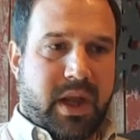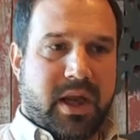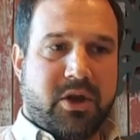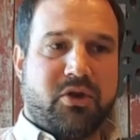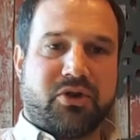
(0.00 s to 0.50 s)

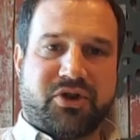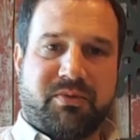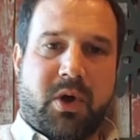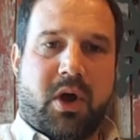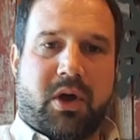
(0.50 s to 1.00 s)
And your
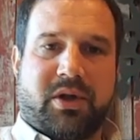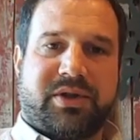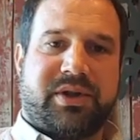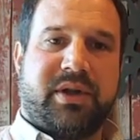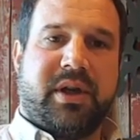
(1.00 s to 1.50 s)

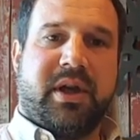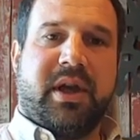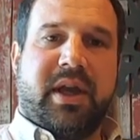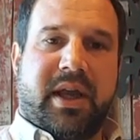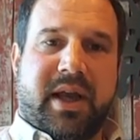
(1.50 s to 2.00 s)
smalls,
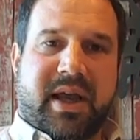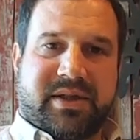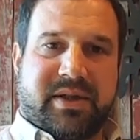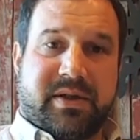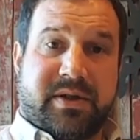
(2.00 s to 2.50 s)
in
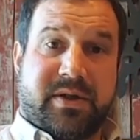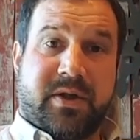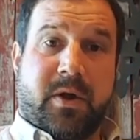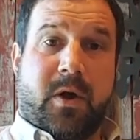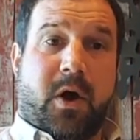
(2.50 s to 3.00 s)
essence,
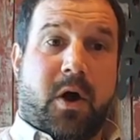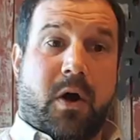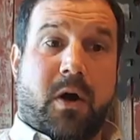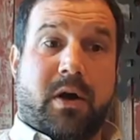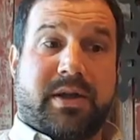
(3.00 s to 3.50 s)

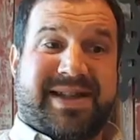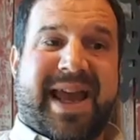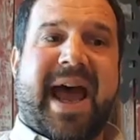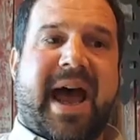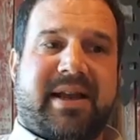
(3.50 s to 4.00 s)
are
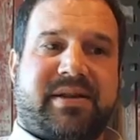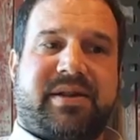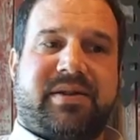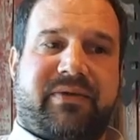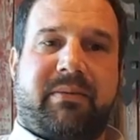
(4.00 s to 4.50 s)

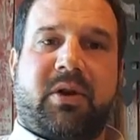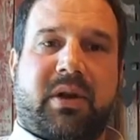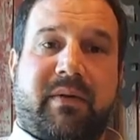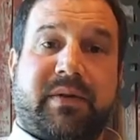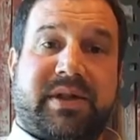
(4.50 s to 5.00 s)
tasks from your
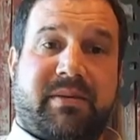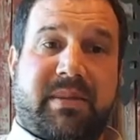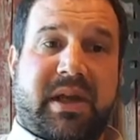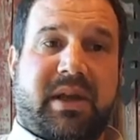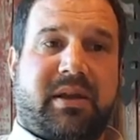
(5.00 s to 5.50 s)
level 10
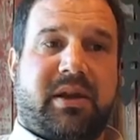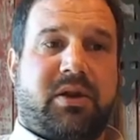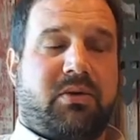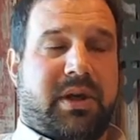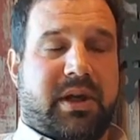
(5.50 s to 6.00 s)
meeting that
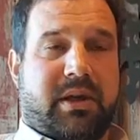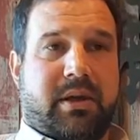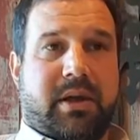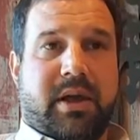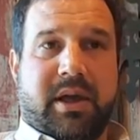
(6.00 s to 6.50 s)
you
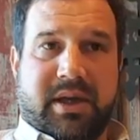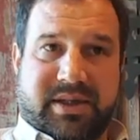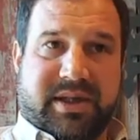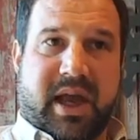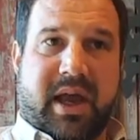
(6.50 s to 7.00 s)
can
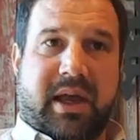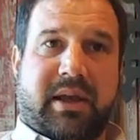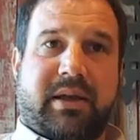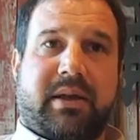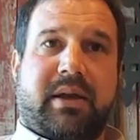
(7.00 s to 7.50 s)

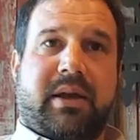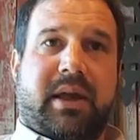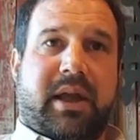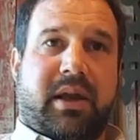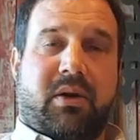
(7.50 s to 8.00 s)
assign
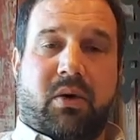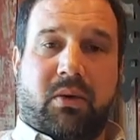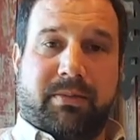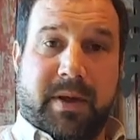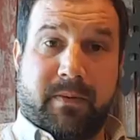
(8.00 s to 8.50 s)
and
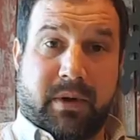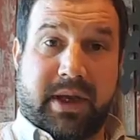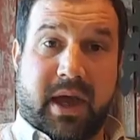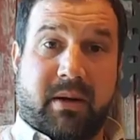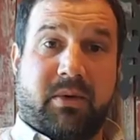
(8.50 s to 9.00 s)
hold people
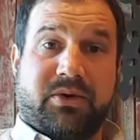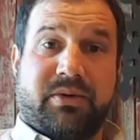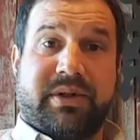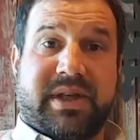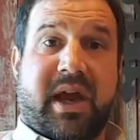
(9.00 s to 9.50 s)
accountable to
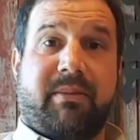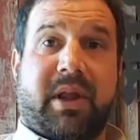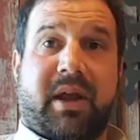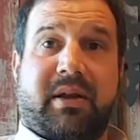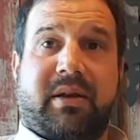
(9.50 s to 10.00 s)
a
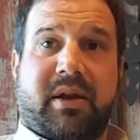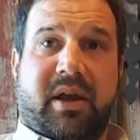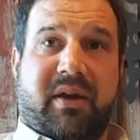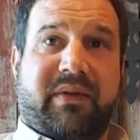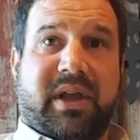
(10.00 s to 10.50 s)
timeline
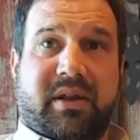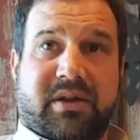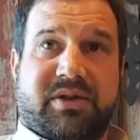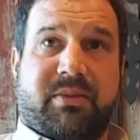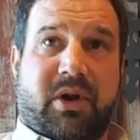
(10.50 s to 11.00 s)
of getting the
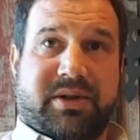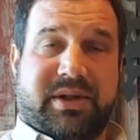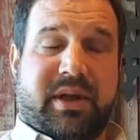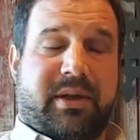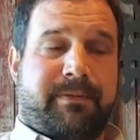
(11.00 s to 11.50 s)
smalls
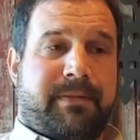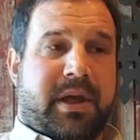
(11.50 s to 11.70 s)
done.